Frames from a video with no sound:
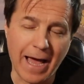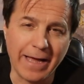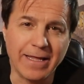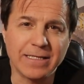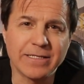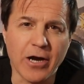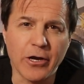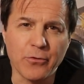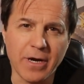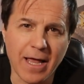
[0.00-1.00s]
then
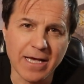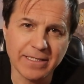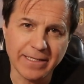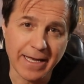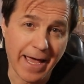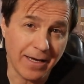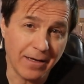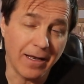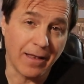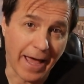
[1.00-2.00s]
started realizing that I
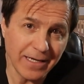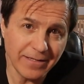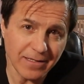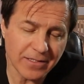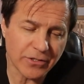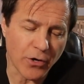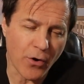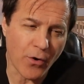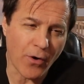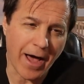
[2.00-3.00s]
liked it,
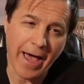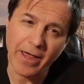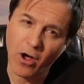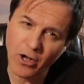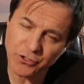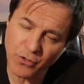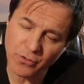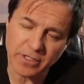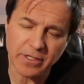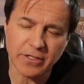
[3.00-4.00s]
so I
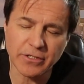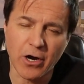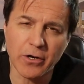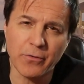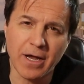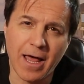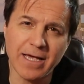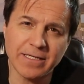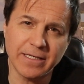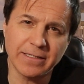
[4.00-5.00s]
also start
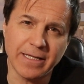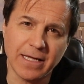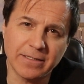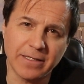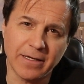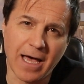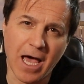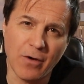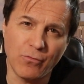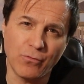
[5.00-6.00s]
realizing that
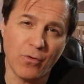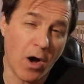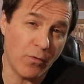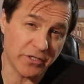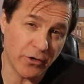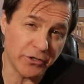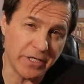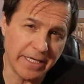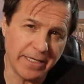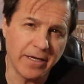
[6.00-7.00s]
I was going to
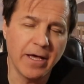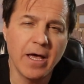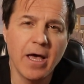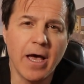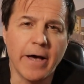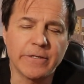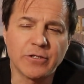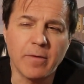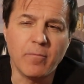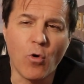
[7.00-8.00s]
need
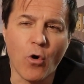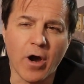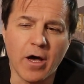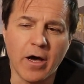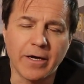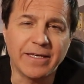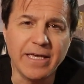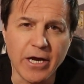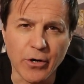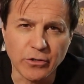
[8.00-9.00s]
some more
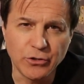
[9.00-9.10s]
gear